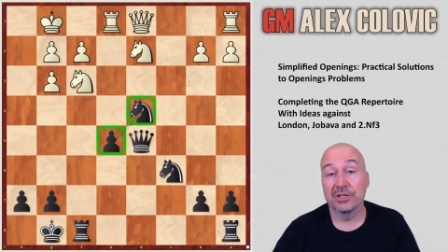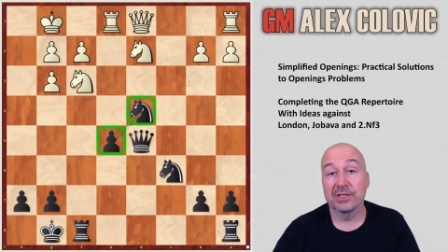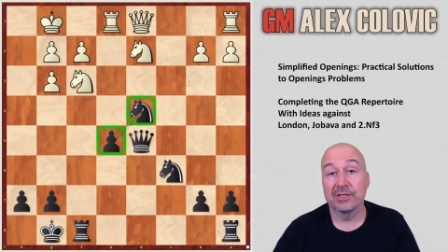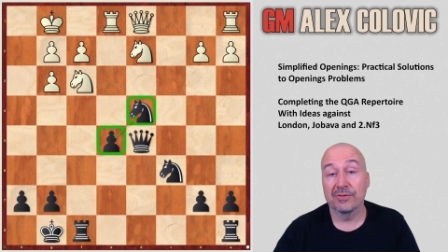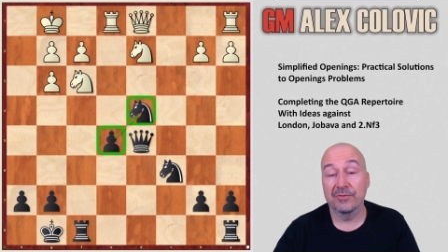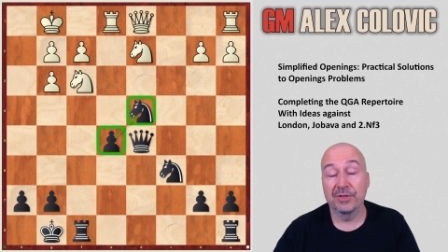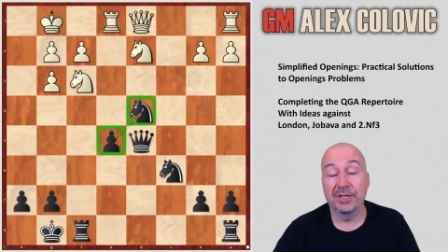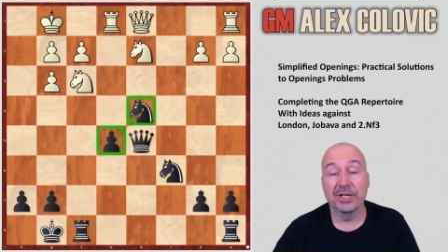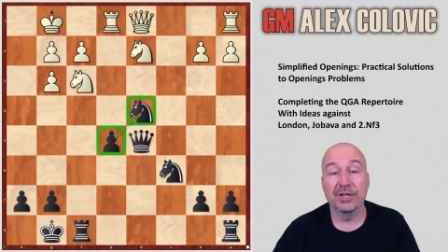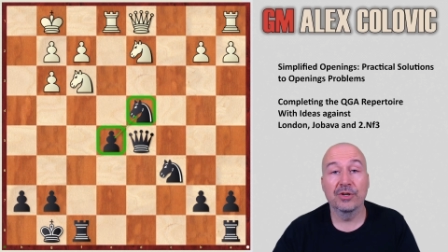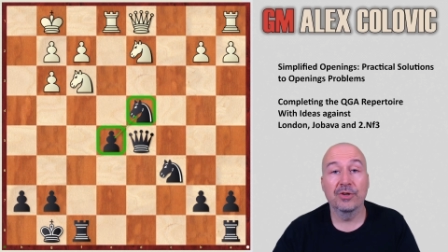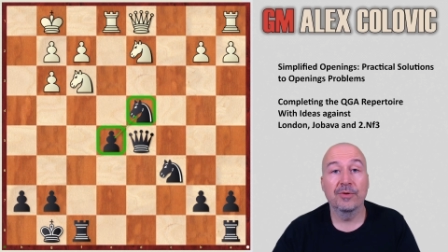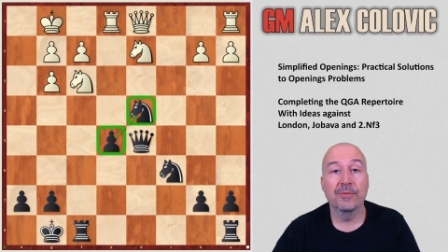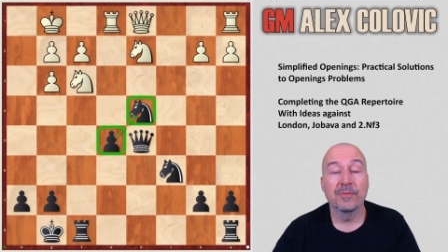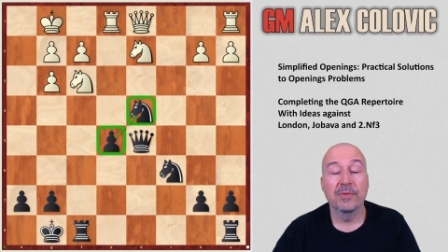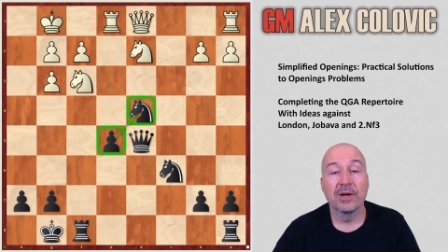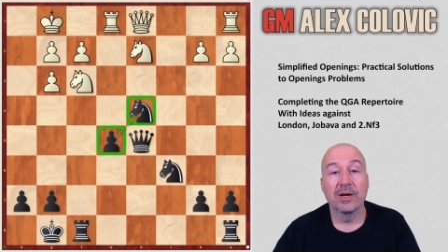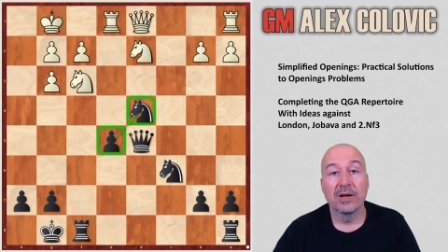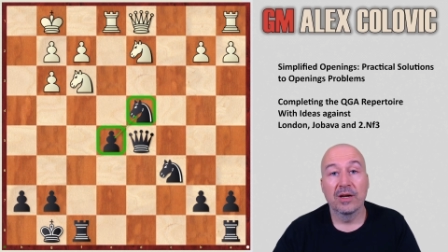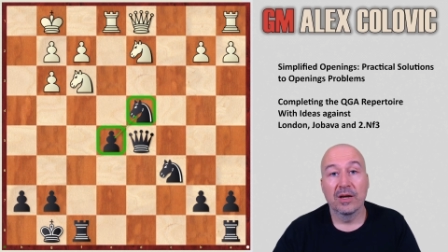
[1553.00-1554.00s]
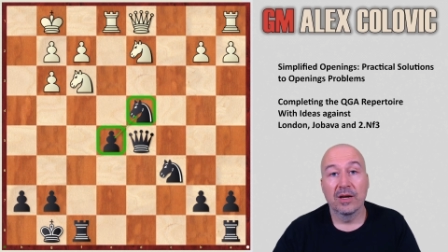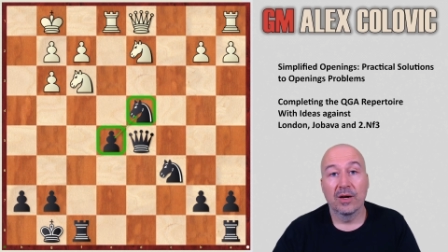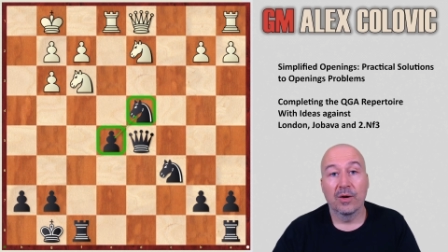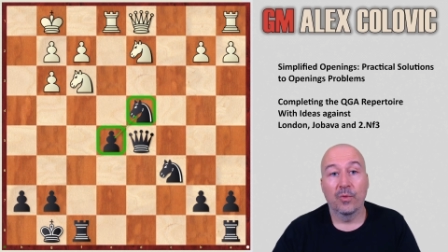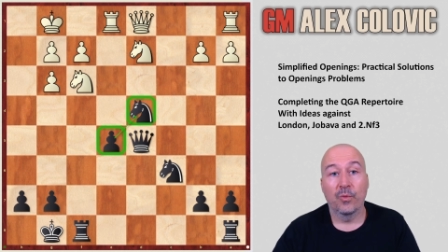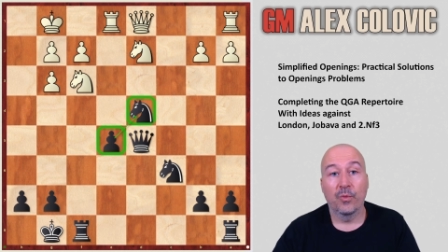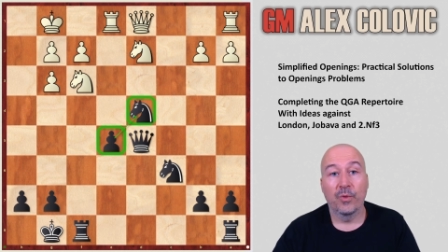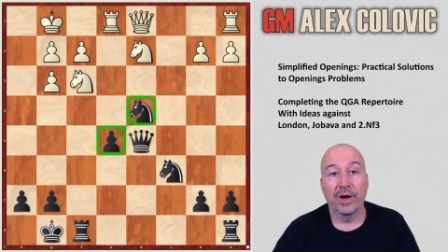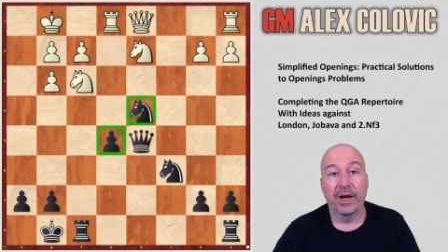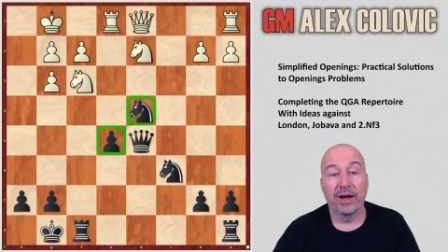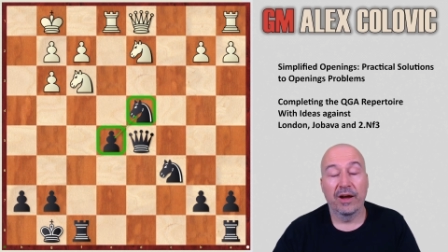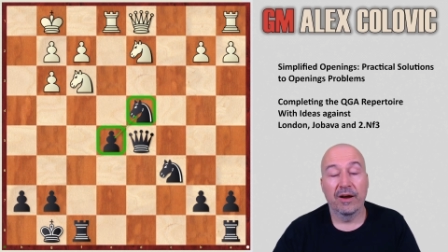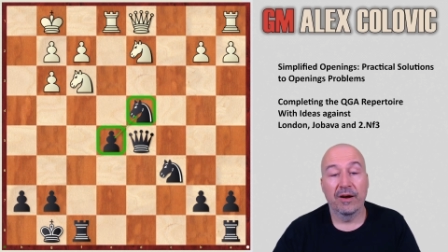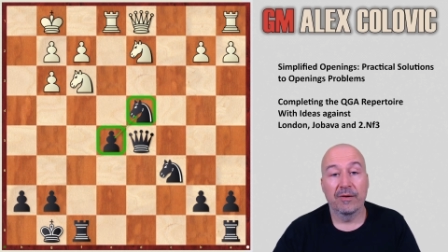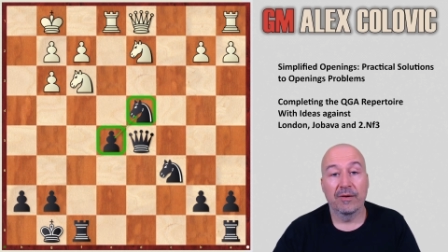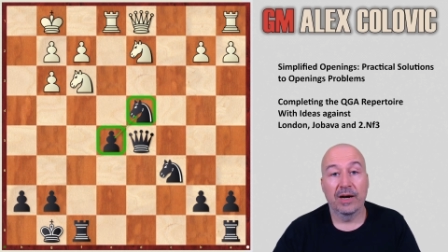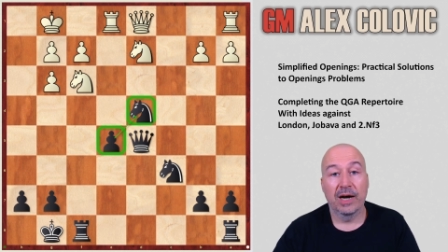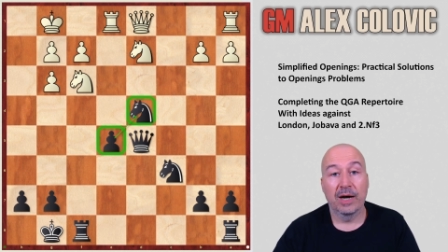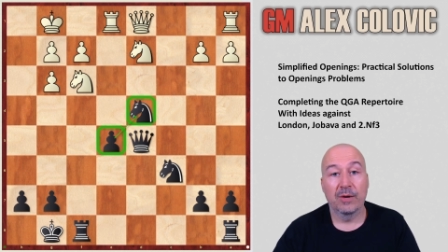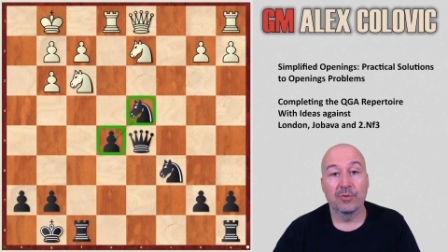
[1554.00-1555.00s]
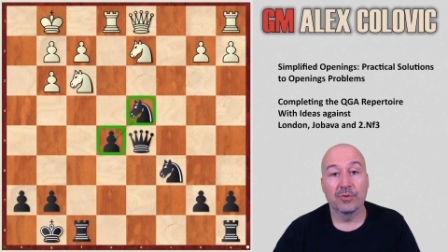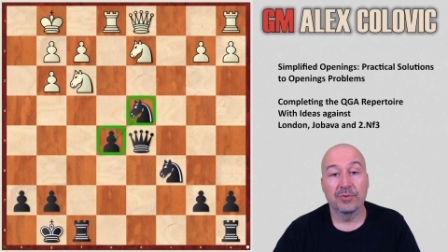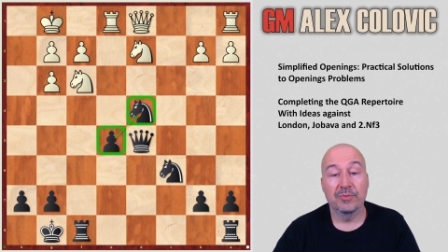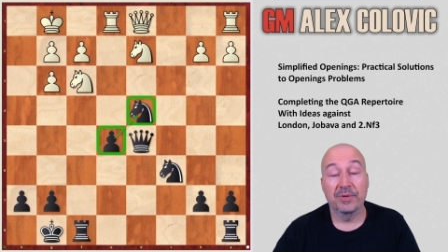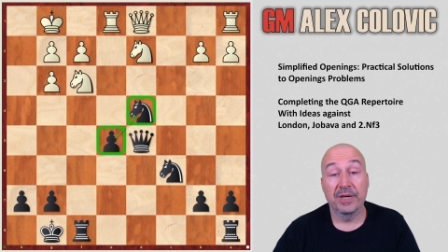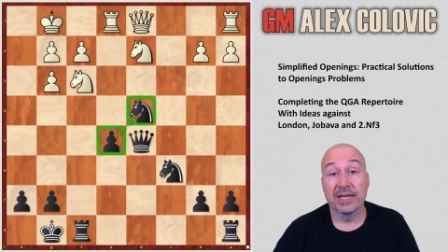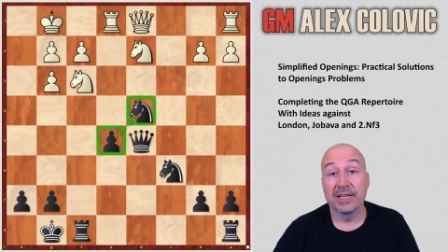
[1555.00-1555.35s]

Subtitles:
video where I would be